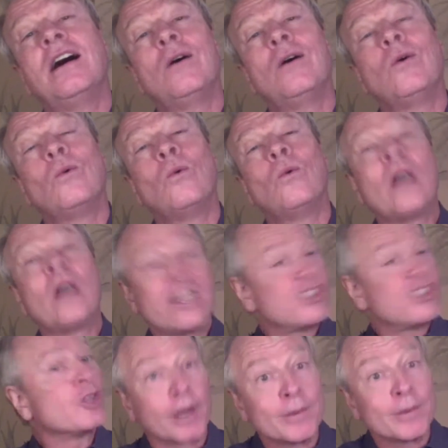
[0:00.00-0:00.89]
what is
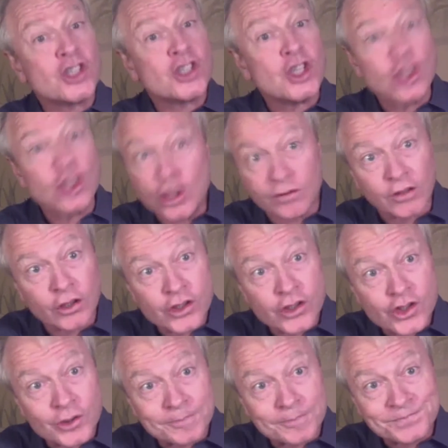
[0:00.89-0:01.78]
the purpose of the
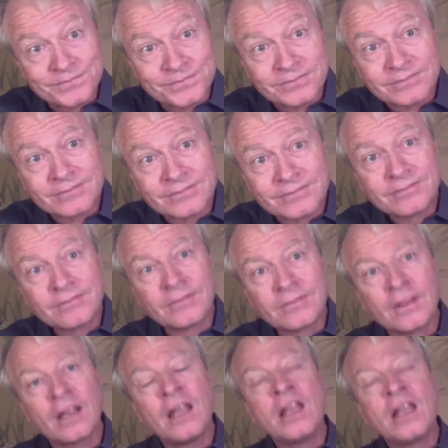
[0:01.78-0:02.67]
universe?
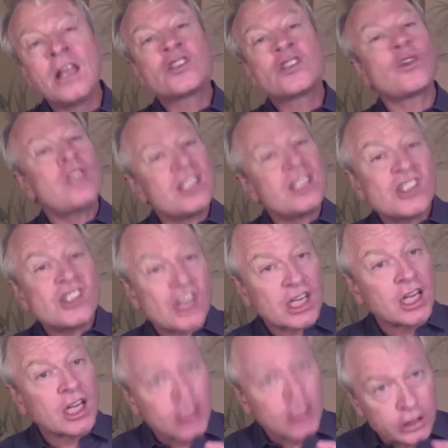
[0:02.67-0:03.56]
So this is
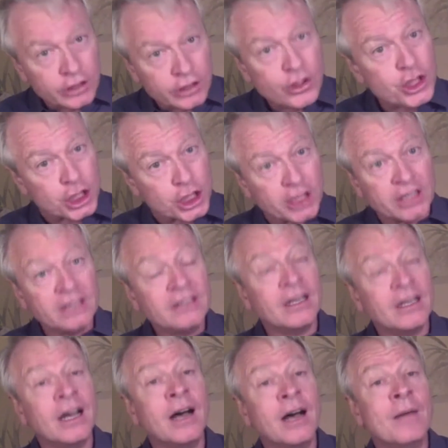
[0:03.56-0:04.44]
a conclusion
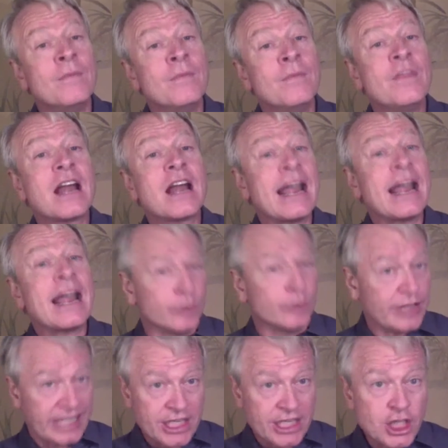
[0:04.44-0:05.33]
that I
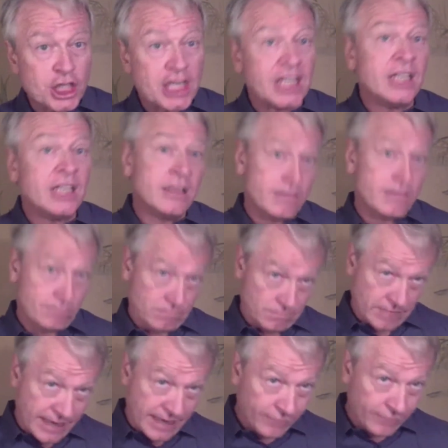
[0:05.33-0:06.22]
reach in
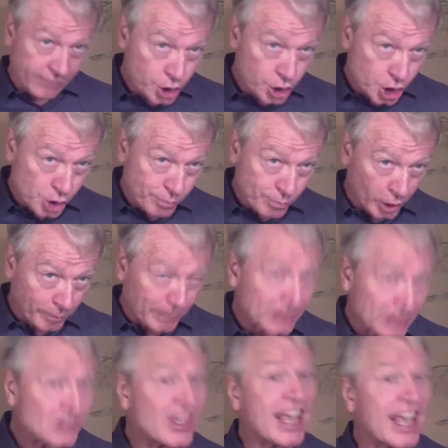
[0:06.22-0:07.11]
Evolution's
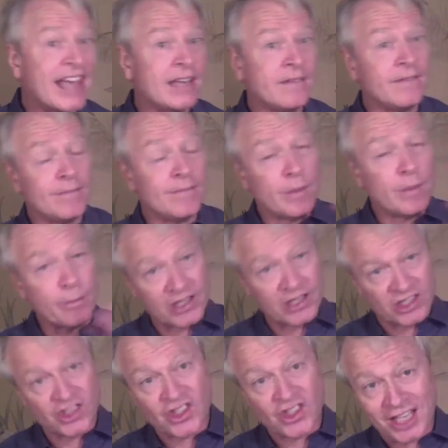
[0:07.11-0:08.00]
Purpose and the
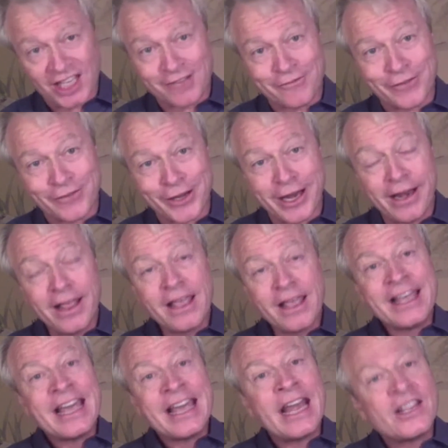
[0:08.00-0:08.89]
Presence of the Infinite.
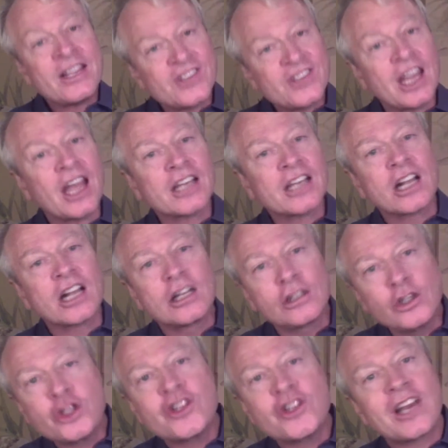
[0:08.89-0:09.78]
And it's a
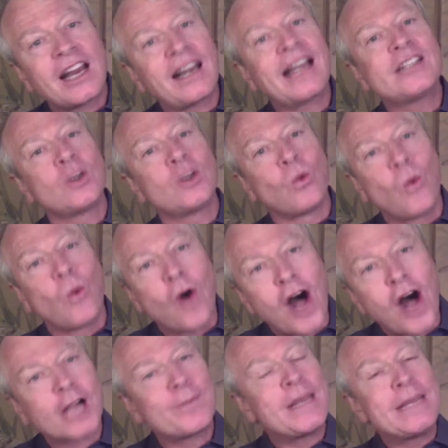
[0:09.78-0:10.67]
conclusion that I like to
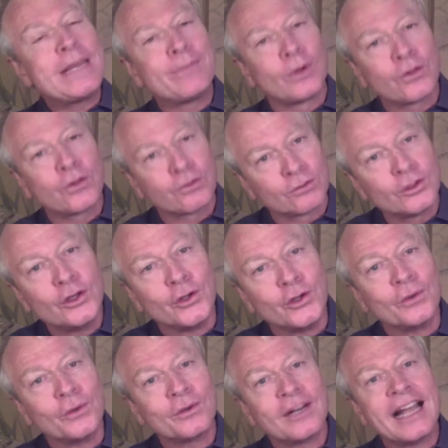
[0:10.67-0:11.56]
walk people
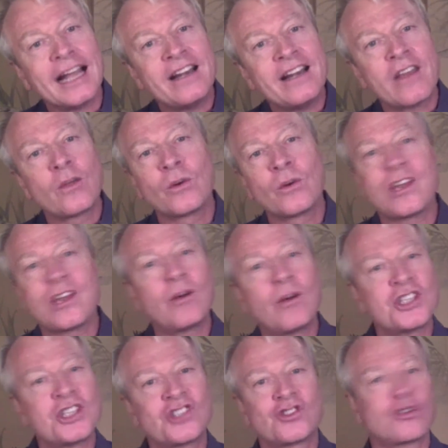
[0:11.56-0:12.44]
through, right? In other words, I don't
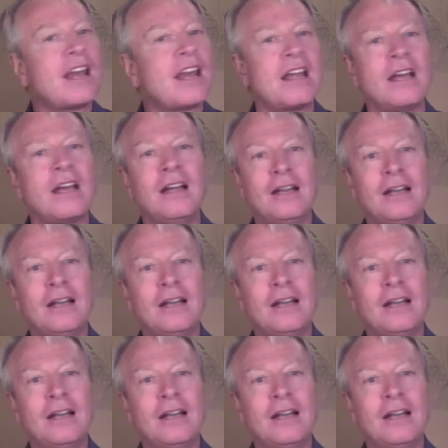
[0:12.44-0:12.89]
just try to